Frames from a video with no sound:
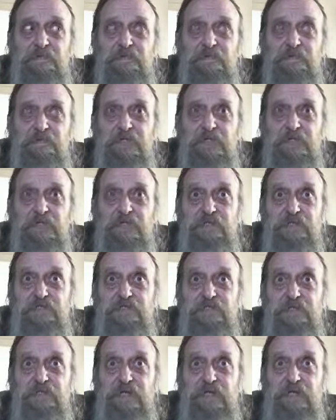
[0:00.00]
then you're
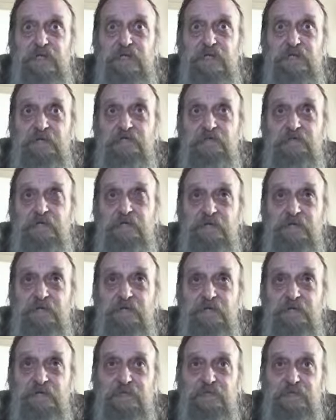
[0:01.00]
saved. And
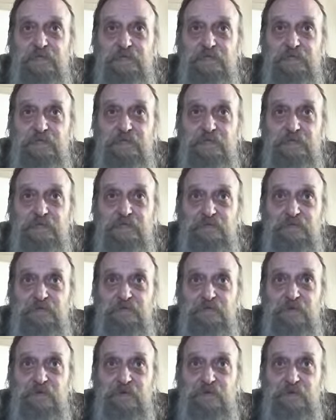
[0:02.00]
you don't have to
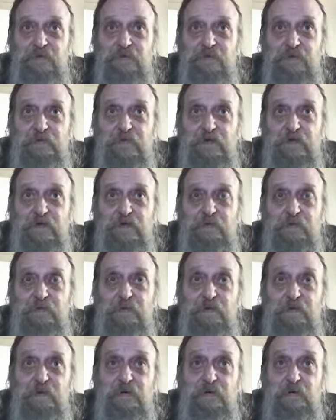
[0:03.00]
worry about it.
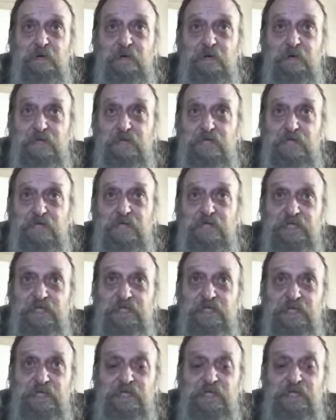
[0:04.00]
But then
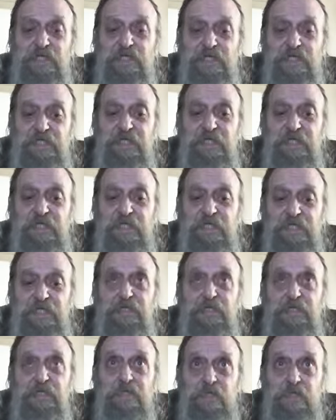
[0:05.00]
you need to get
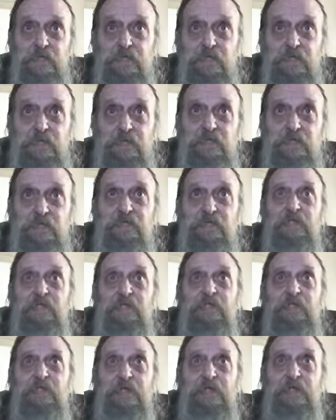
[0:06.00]
into the Word
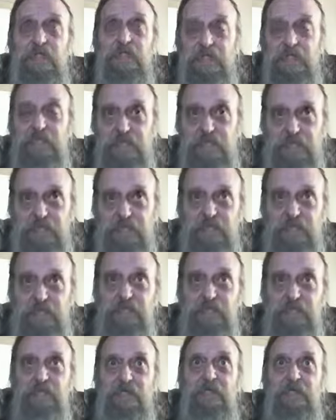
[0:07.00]
and dig and,
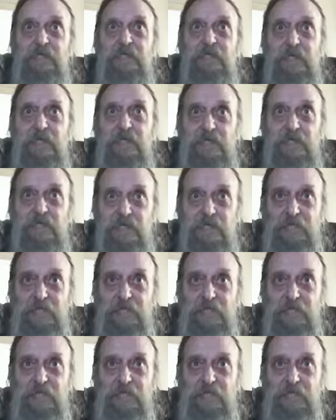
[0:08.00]
and